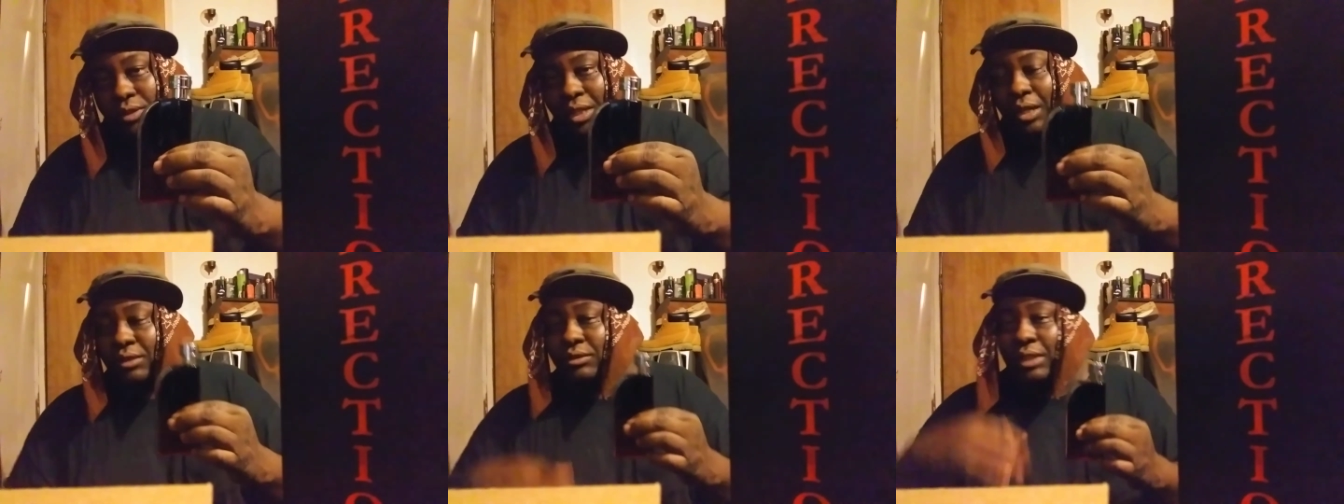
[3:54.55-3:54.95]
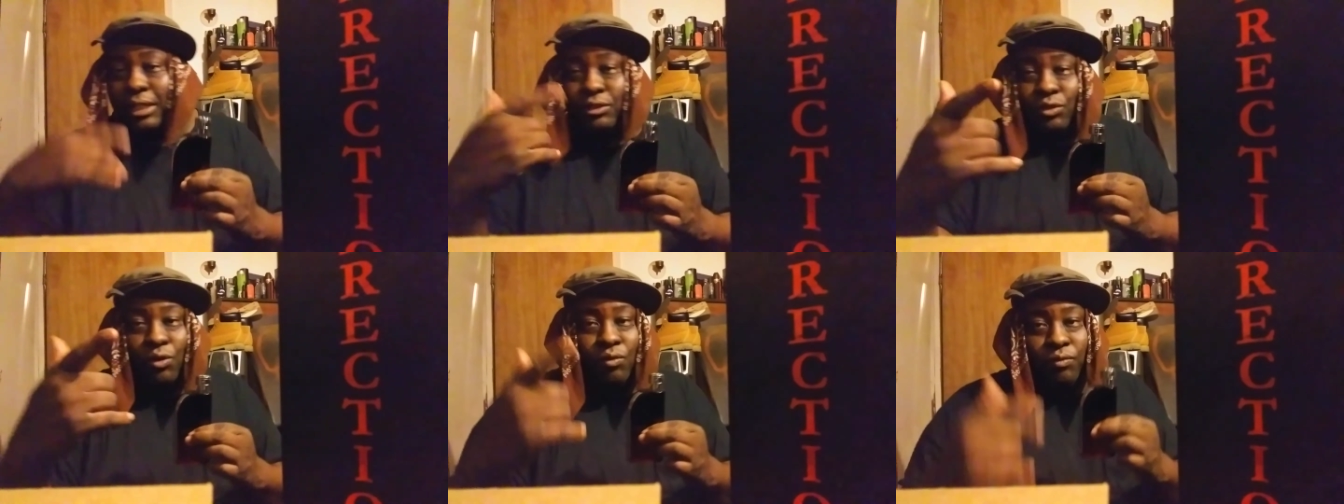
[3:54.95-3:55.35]
Y'all
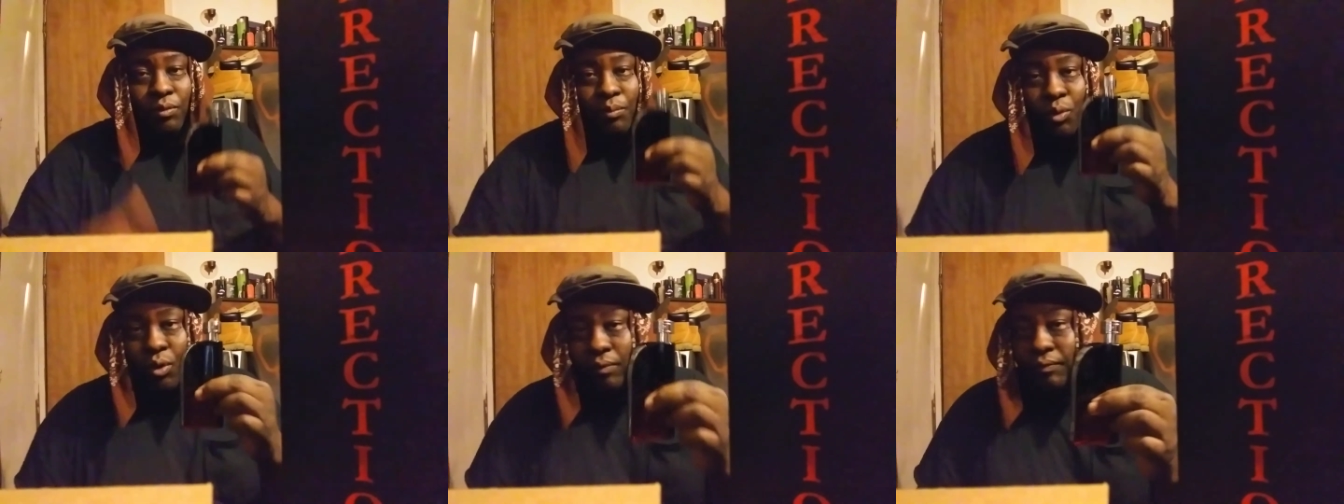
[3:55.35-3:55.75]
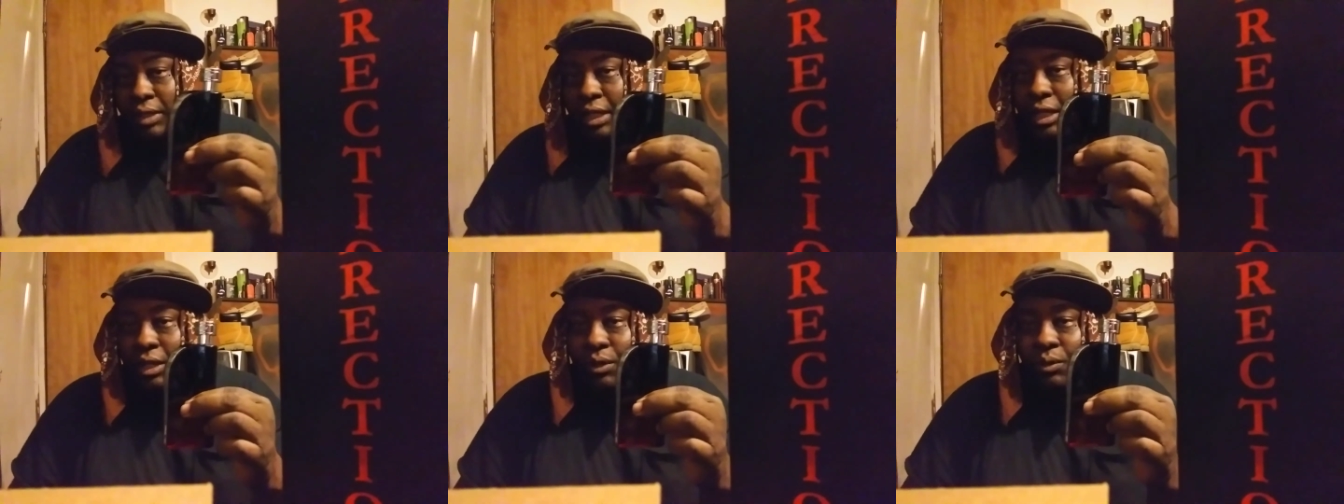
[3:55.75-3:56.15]
stay tuned for more
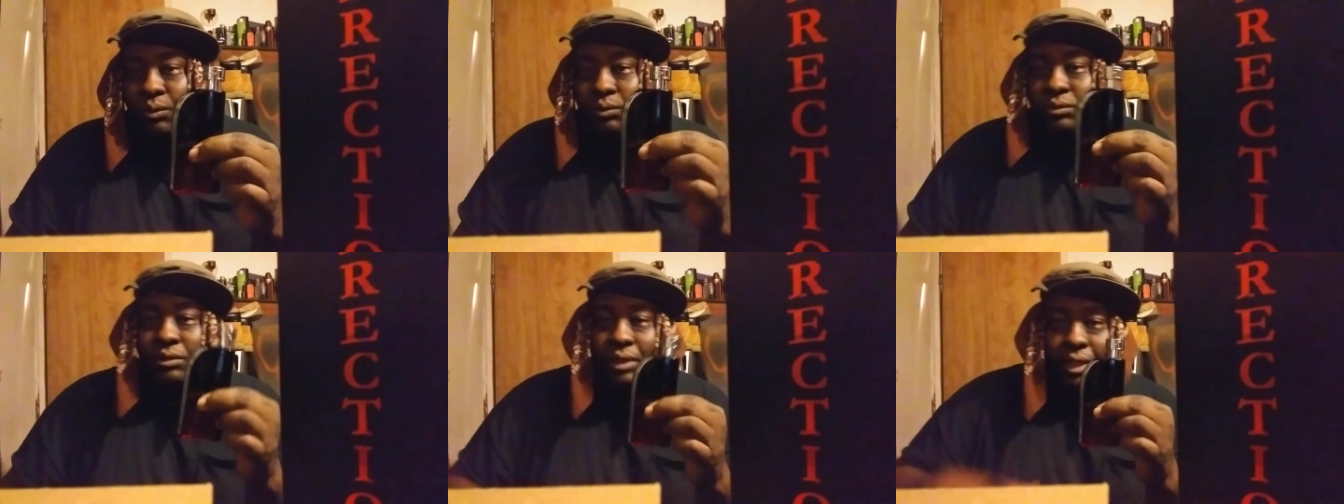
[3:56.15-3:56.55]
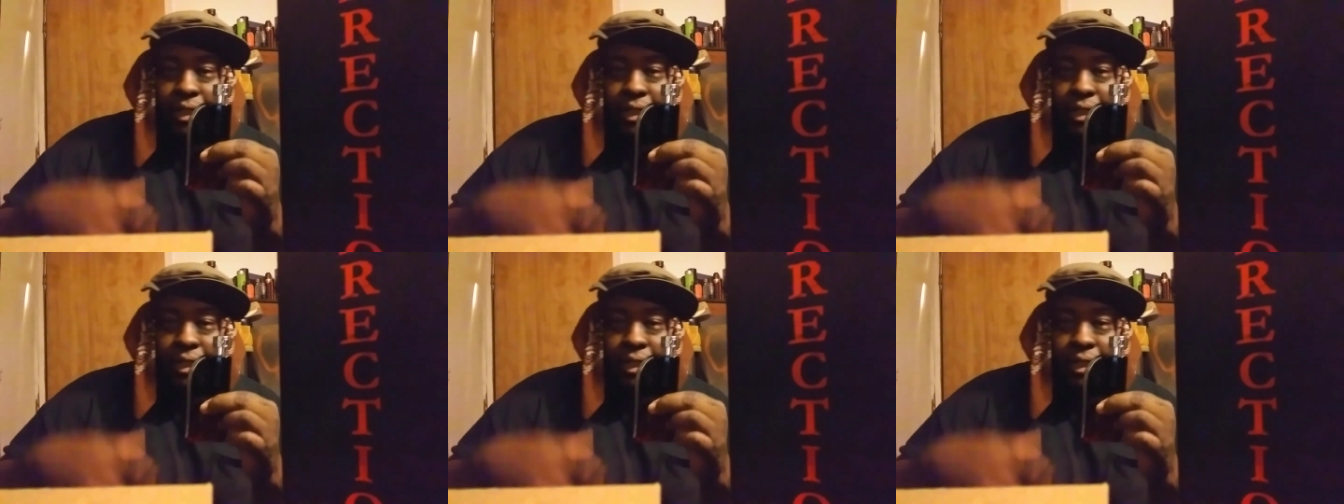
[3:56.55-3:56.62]
videos.